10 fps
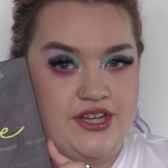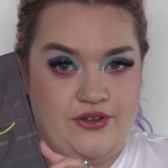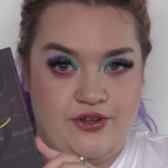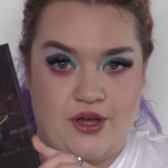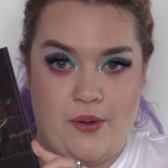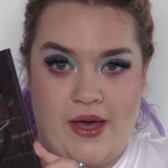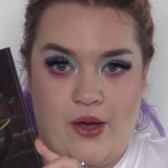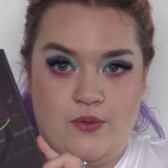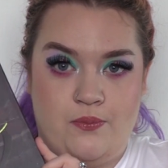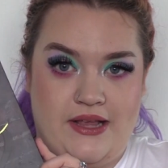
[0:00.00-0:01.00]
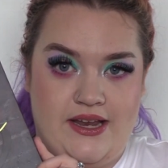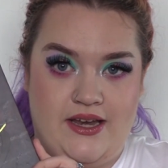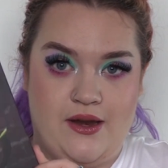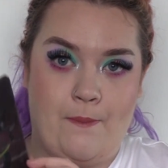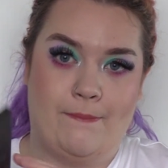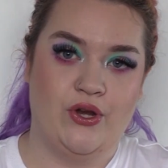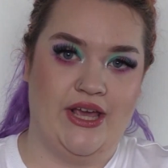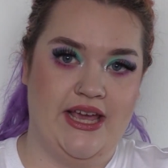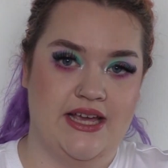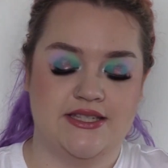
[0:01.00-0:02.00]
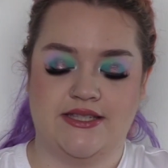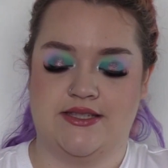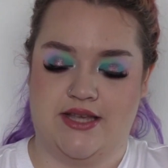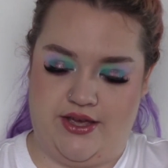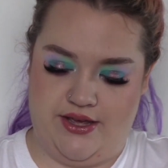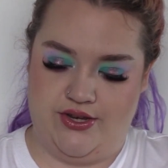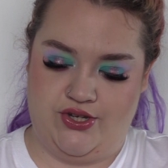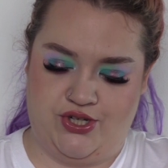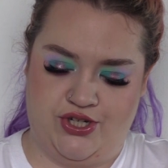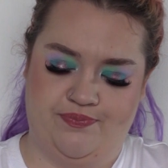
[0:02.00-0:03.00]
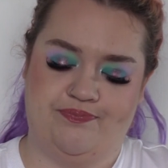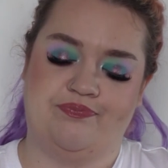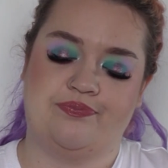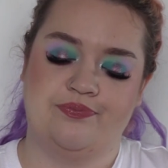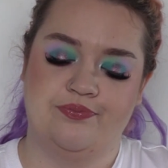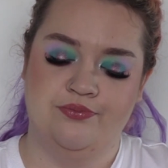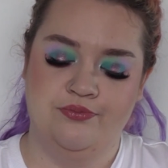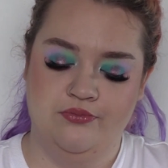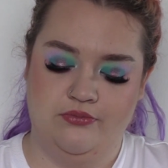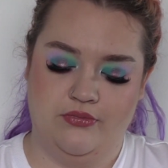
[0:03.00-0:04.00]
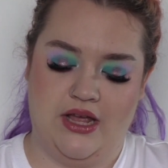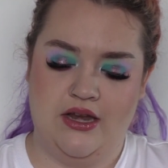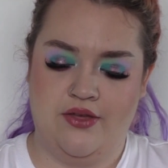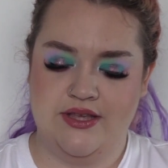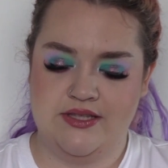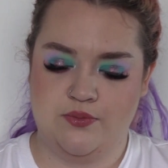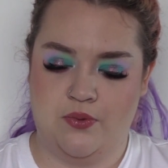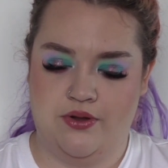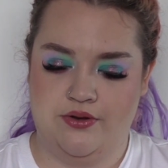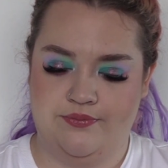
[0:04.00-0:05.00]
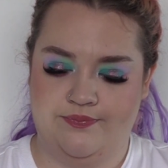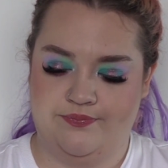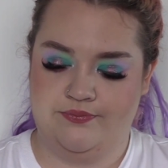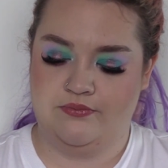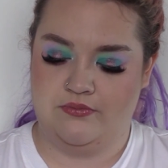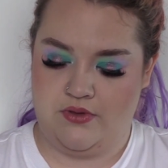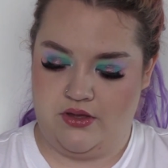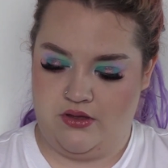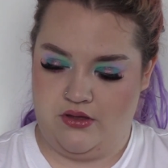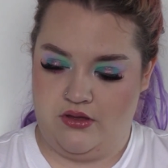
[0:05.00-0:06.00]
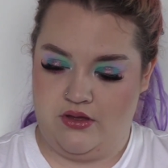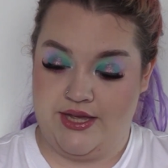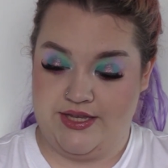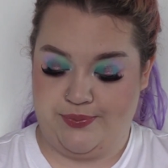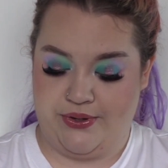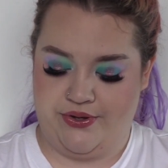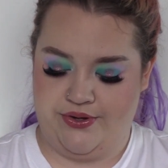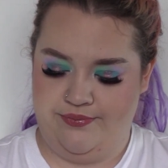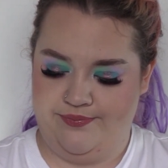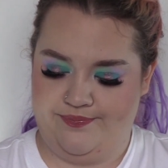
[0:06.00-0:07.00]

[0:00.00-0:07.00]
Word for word: to talk about Blend Bunny Surge. Now this one is broken.